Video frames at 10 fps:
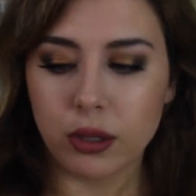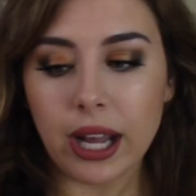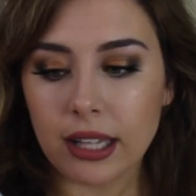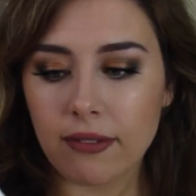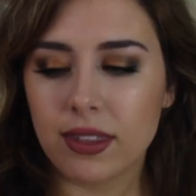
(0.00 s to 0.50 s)
So
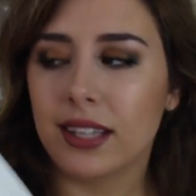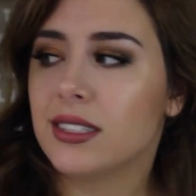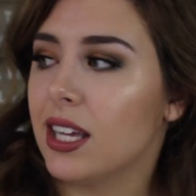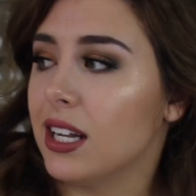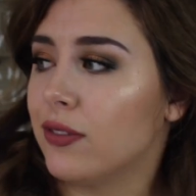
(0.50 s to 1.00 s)
I love
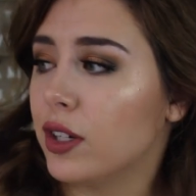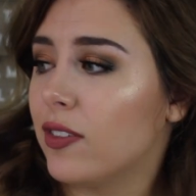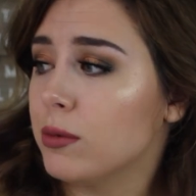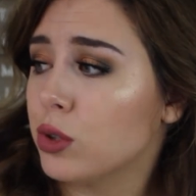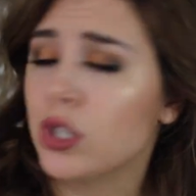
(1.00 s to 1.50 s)
this, and if you're
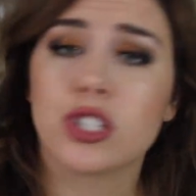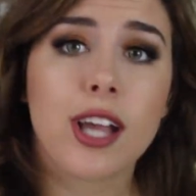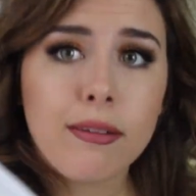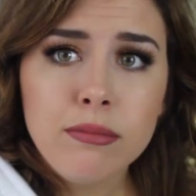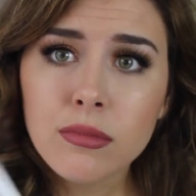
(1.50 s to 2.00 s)
from
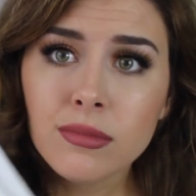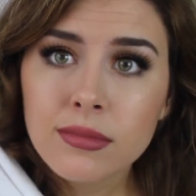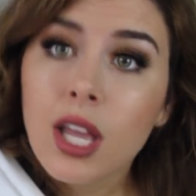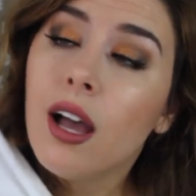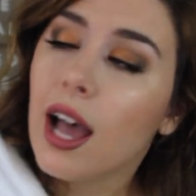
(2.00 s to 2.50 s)
Georgia,
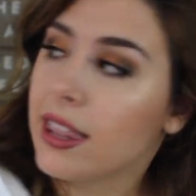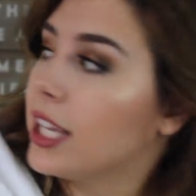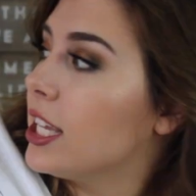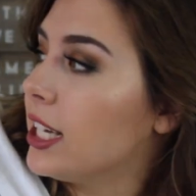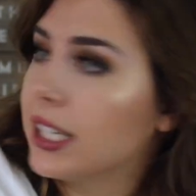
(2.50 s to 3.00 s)
I
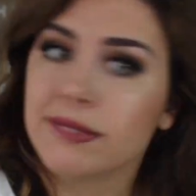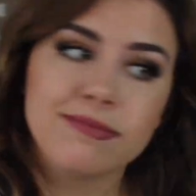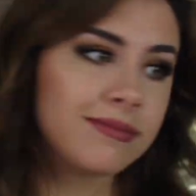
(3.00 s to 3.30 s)
think you need it.